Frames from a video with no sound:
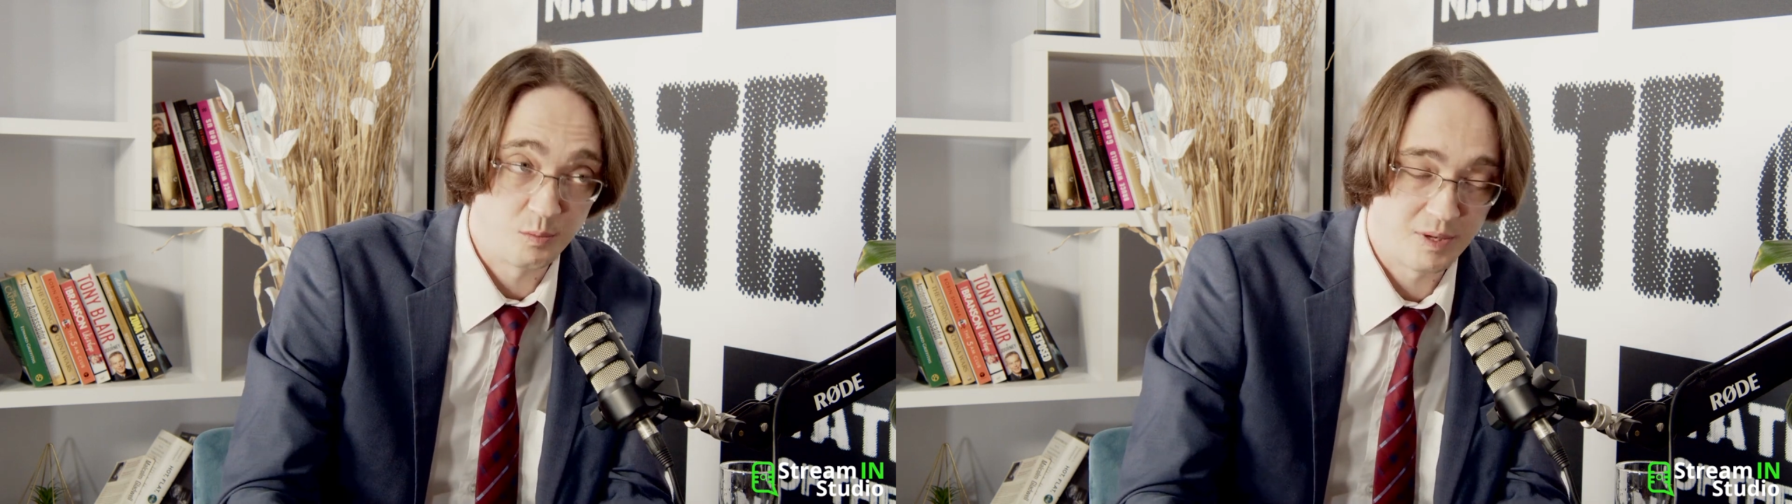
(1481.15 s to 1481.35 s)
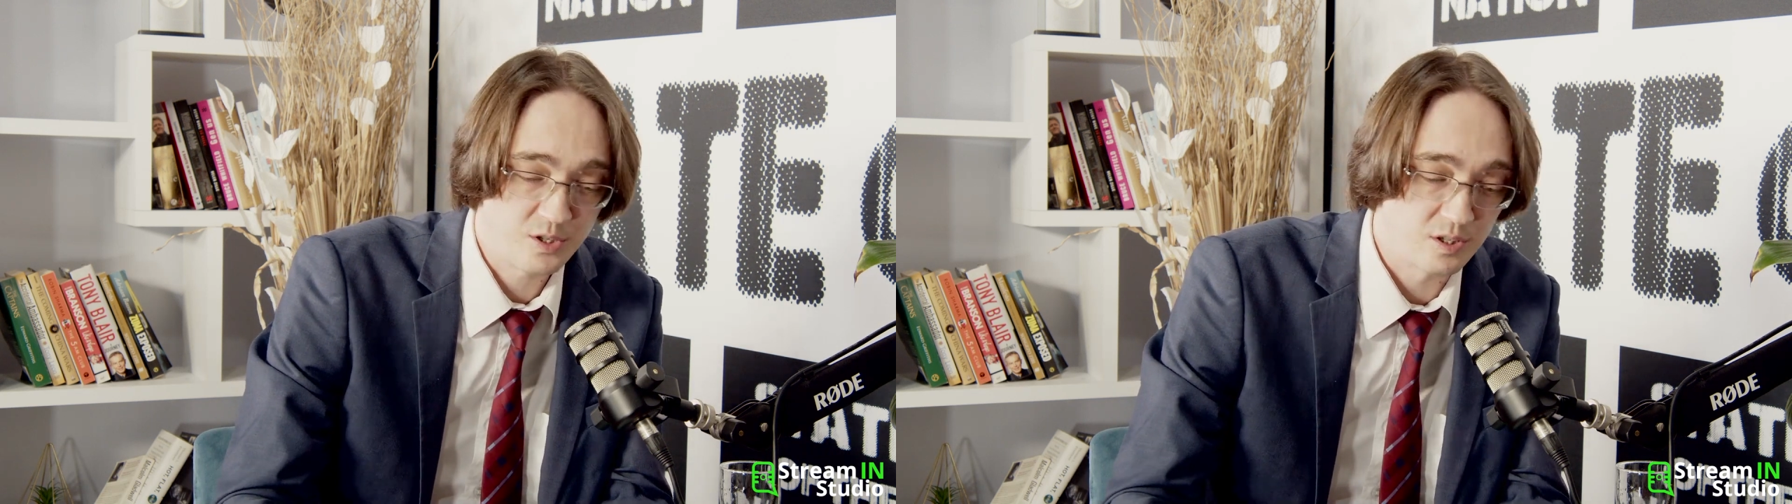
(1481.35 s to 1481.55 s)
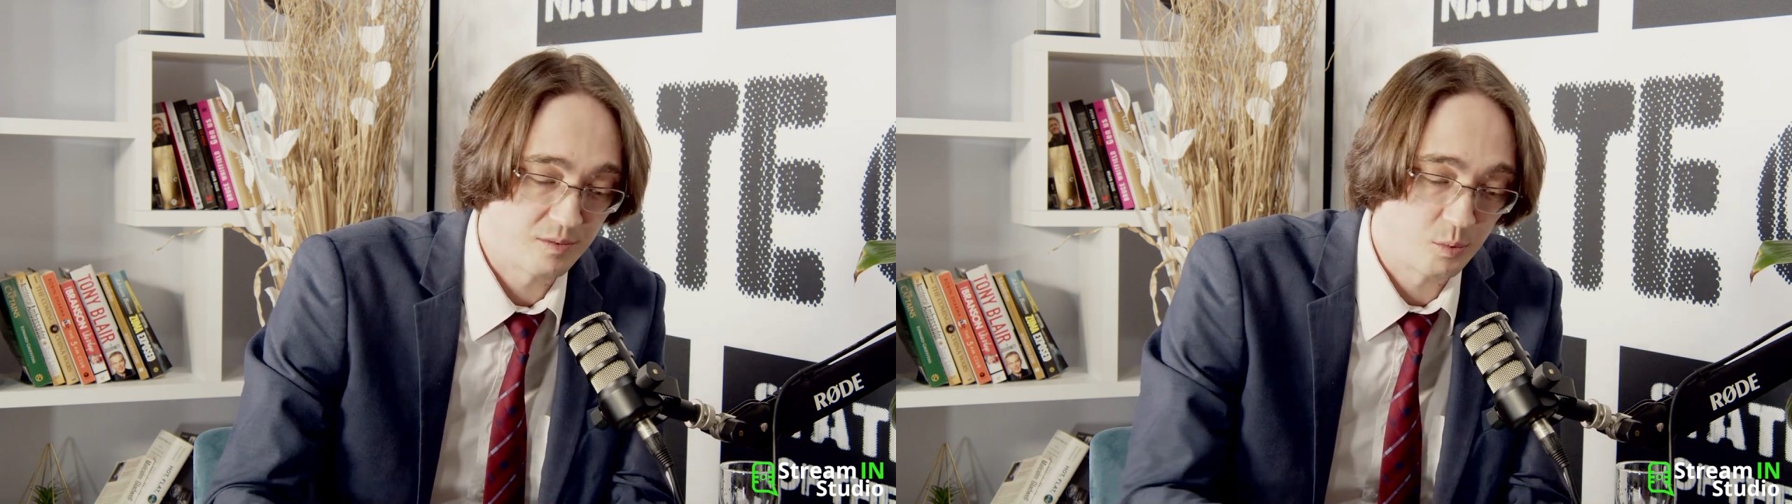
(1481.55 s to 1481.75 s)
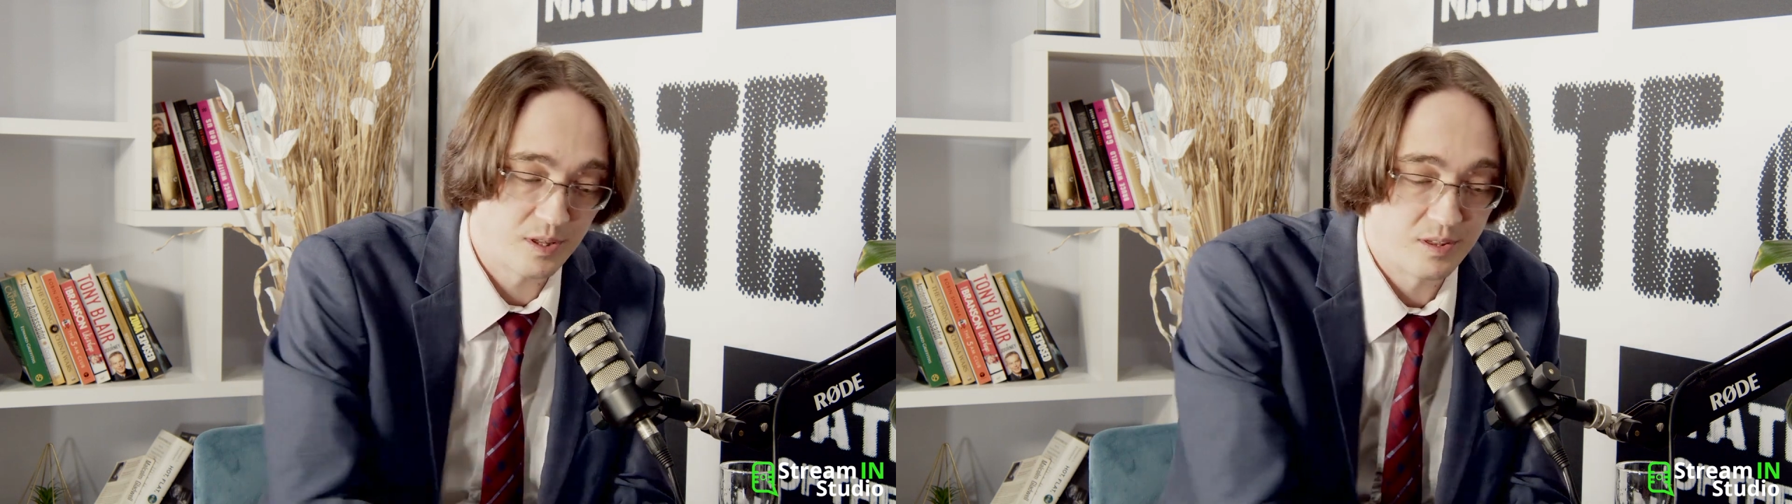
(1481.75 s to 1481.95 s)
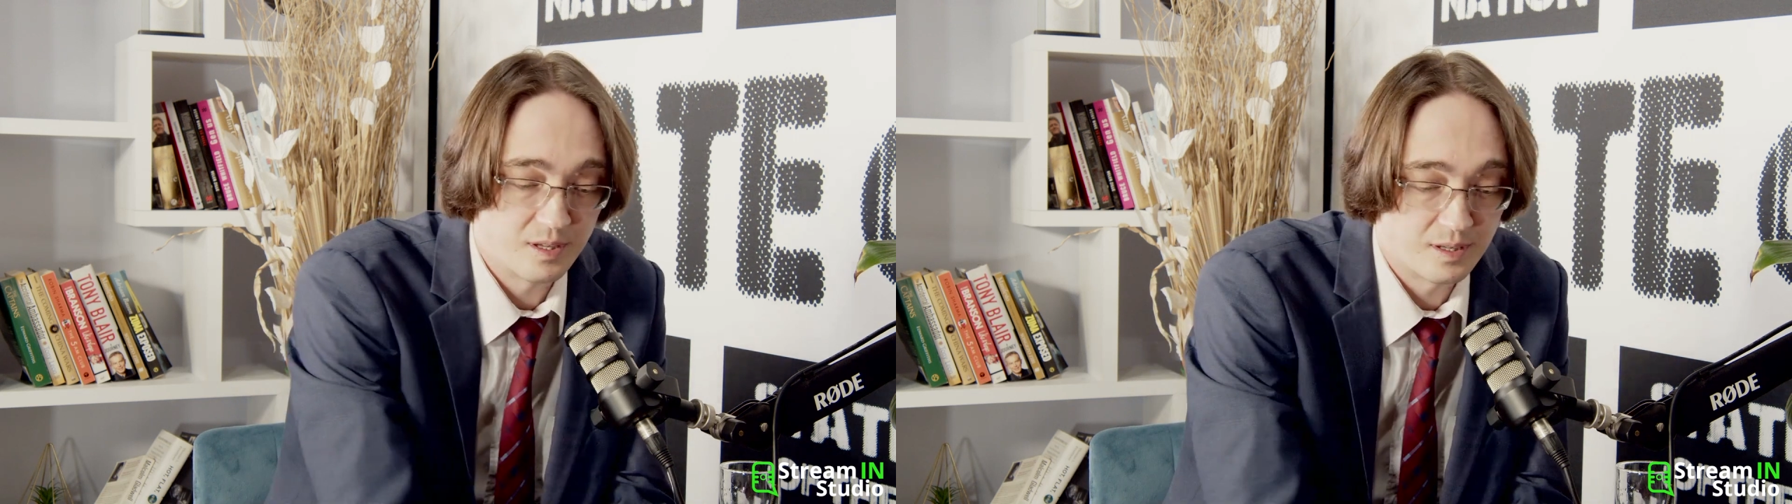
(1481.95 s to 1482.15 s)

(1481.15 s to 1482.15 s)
mentioned with